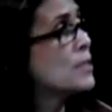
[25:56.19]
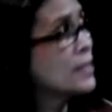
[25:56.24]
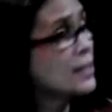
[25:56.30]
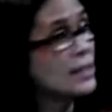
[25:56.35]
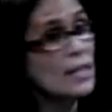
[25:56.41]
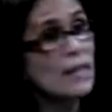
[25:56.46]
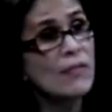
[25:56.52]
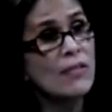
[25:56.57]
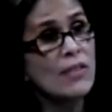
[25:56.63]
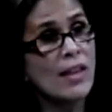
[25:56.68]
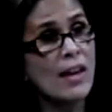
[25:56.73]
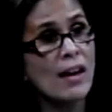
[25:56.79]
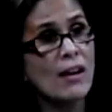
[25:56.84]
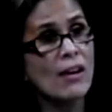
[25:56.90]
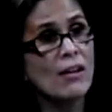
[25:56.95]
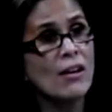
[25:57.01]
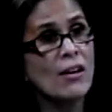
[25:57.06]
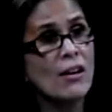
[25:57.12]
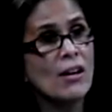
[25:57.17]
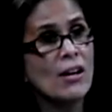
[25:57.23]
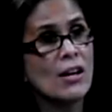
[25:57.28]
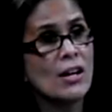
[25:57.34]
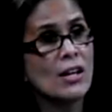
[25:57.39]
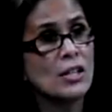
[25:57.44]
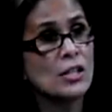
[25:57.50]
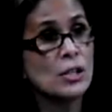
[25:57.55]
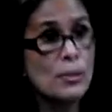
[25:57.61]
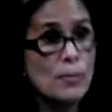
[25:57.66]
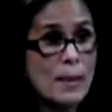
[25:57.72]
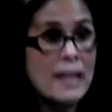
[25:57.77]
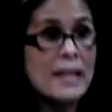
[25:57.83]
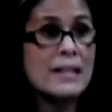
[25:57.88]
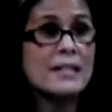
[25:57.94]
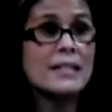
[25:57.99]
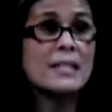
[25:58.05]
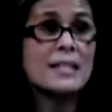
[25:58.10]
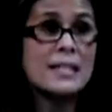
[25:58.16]
to live there, to make
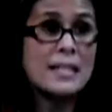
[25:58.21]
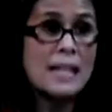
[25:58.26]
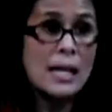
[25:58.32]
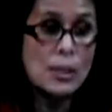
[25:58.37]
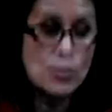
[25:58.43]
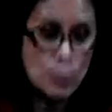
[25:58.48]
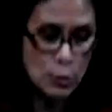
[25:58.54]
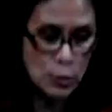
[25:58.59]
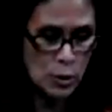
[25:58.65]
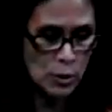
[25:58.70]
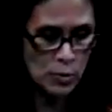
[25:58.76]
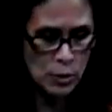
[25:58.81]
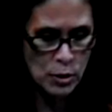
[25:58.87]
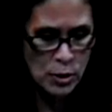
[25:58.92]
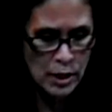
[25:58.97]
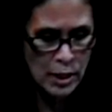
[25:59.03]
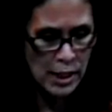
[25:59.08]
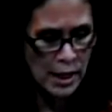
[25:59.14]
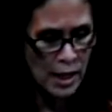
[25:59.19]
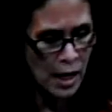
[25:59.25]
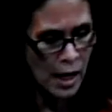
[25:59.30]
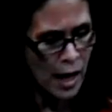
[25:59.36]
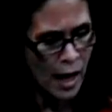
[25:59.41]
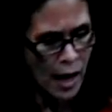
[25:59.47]
a sustainable community.